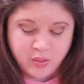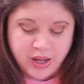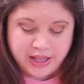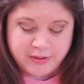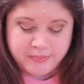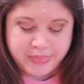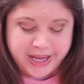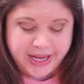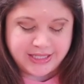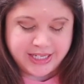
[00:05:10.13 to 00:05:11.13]
while it
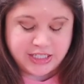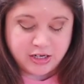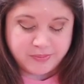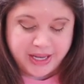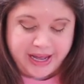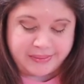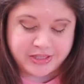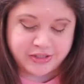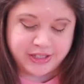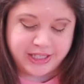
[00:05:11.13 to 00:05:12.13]
bakes, and it's going to be
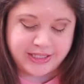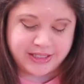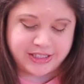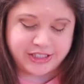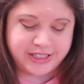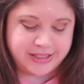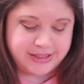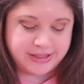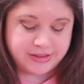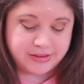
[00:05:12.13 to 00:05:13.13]
absolutely
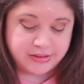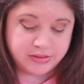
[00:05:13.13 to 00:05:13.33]
delicious.